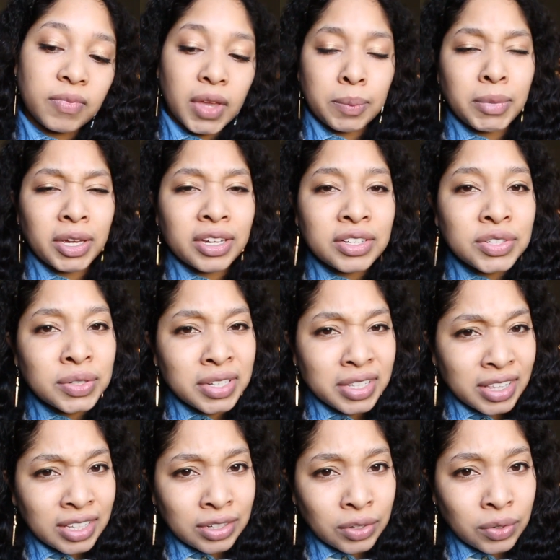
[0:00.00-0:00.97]
I'm not going to do
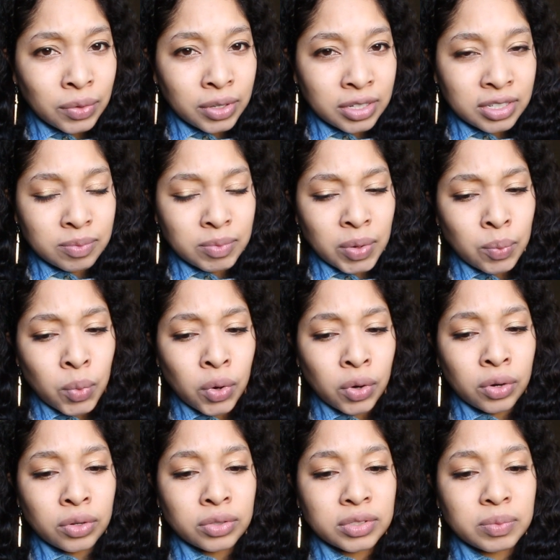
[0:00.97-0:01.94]
anything to go against my
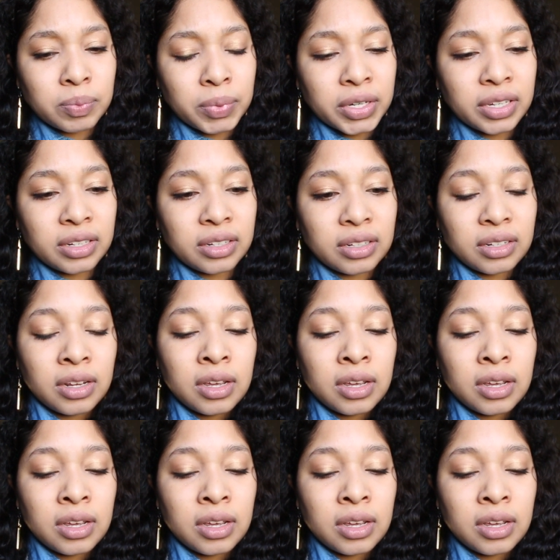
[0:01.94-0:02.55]
morals, but